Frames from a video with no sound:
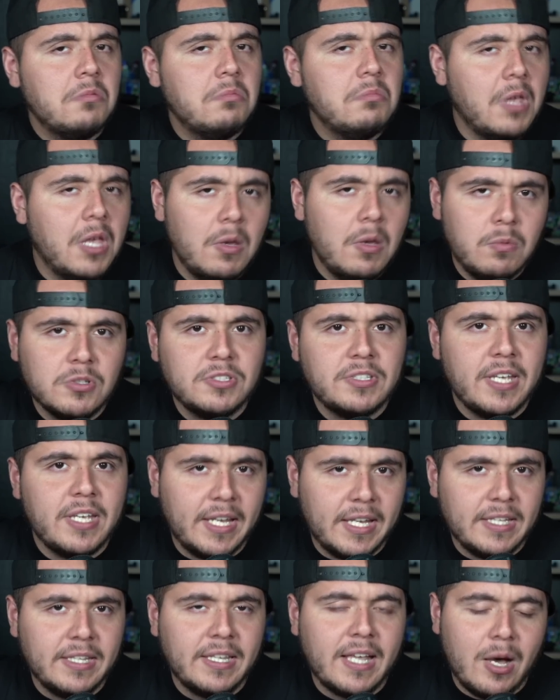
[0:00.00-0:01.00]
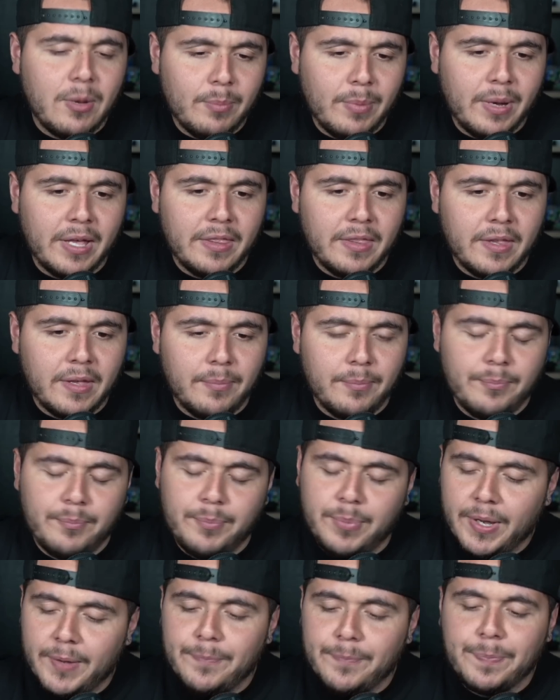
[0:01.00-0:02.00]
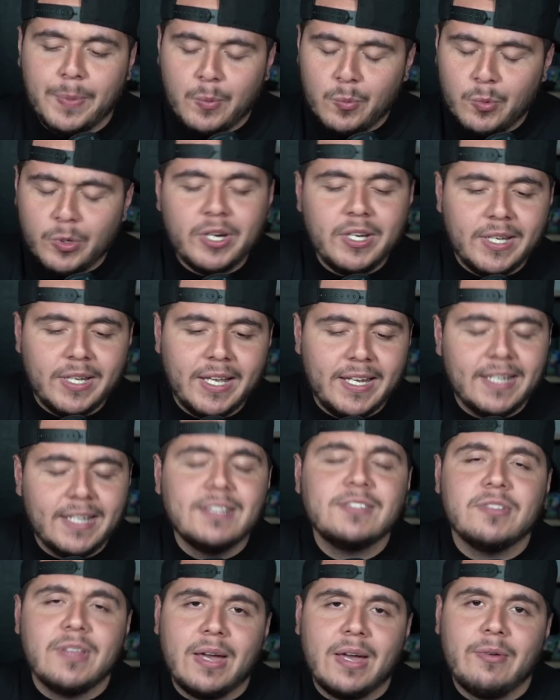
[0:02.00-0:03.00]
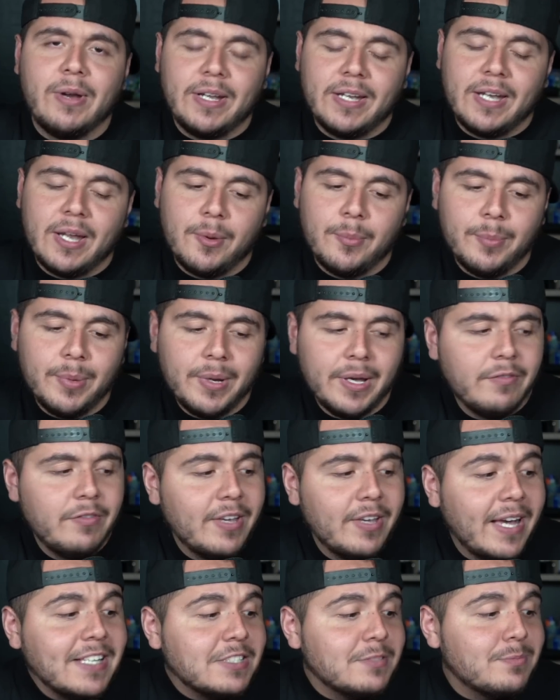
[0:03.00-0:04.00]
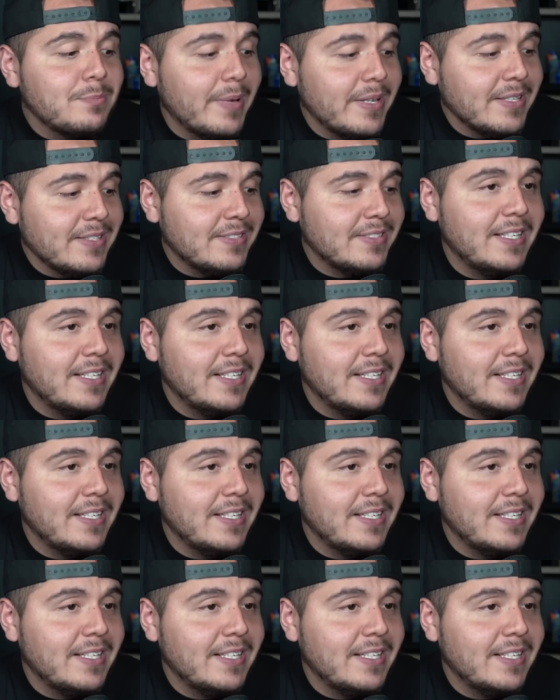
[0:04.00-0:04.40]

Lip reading: it was taken down by them. But we're going to get into that right now. But if you guys missed